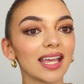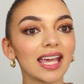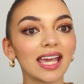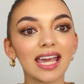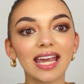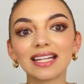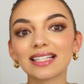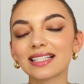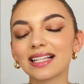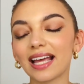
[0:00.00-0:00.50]

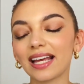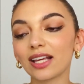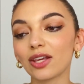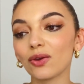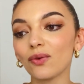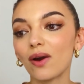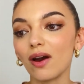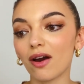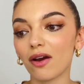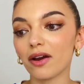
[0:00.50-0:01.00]
It's like
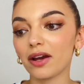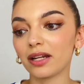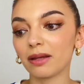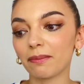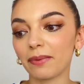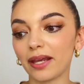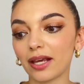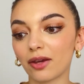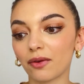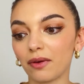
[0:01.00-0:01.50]
you are in a
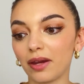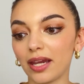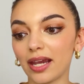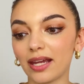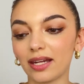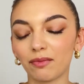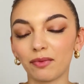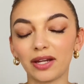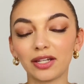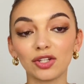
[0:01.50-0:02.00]
bakery
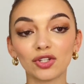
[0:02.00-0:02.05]
and when you